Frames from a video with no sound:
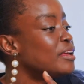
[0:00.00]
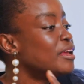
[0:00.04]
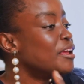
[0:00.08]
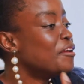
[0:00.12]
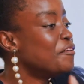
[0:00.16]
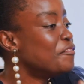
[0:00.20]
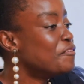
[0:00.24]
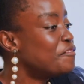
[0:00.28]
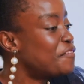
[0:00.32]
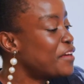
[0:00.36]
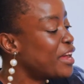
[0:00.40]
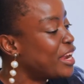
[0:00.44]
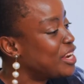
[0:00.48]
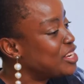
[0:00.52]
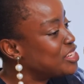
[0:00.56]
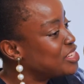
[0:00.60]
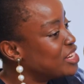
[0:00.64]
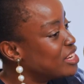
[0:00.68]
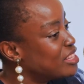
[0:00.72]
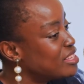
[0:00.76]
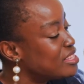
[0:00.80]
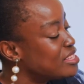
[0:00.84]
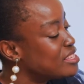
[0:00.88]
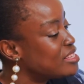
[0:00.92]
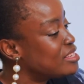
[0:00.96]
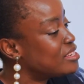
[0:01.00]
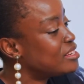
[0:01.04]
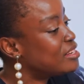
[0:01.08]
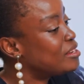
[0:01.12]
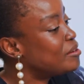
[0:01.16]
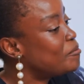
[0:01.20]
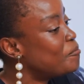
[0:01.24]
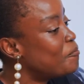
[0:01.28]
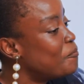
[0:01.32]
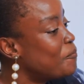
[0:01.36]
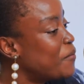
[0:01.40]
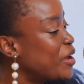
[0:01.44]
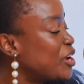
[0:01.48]
Infections,
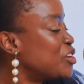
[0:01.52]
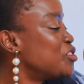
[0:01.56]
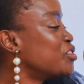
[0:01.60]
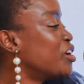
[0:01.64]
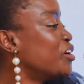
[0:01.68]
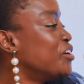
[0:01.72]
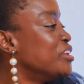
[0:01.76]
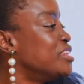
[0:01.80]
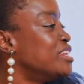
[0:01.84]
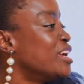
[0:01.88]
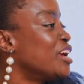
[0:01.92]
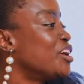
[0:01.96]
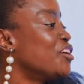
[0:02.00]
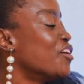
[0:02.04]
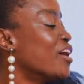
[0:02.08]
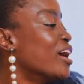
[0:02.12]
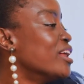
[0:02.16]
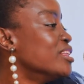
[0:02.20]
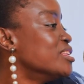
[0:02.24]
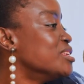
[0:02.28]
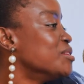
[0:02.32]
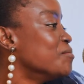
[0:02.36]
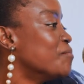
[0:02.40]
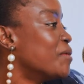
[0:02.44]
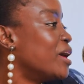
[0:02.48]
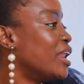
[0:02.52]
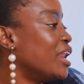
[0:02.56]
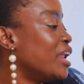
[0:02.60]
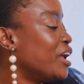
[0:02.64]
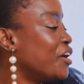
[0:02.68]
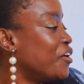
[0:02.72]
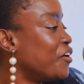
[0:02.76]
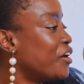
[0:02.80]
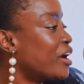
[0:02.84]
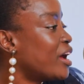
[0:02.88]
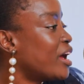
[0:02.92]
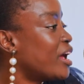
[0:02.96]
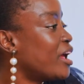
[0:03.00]
make sure you take your
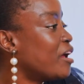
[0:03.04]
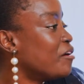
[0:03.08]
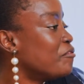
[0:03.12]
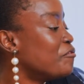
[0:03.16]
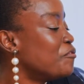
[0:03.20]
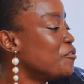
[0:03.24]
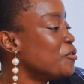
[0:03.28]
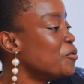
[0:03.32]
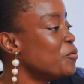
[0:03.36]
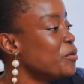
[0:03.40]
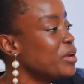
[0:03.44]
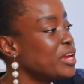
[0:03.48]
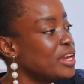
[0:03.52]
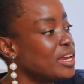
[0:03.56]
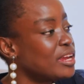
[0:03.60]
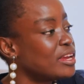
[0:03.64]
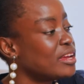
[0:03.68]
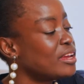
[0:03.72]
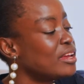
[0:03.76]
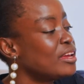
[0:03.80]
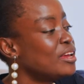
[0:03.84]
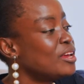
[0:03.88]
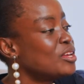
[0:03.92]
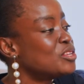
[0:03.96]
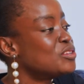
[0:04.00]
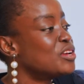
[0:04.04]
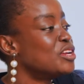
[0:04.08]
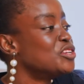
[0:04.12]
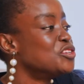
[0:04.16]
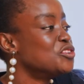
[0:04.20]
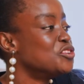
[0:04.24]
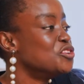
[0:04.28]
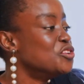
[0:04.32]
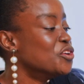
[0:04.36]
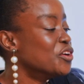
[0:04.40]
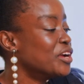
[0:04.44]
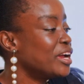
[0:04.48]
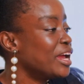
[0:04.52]
anti-malaria every week so that
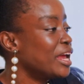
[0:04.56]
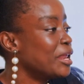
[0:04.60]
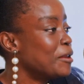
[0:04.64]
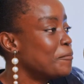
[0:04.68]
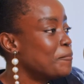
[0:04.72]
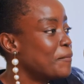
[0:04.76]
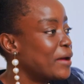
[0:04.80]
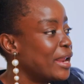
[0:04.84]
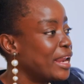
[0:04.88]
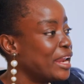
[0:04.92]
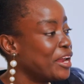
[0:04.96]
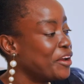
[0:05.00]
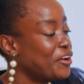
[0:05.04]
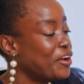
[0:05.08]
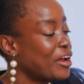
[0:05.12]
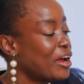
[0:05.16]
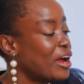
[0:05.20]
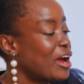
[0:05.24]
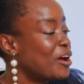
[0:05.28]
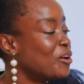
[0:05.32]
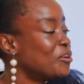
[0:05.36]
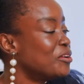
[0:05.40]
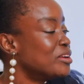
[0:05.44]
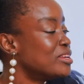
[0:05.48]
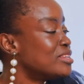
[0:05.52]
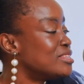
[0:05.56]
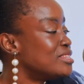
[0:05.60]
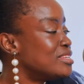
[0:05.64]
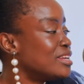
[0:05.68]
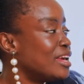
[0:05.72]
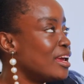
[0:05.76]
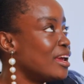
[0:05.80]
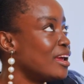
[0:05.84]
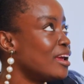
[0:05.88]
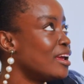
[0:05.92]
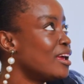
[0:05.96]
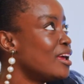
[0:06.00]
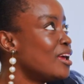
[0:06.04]
you don't get malaria. I always
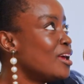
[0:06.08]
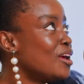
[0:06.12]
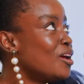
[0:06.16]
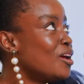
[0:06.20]
say,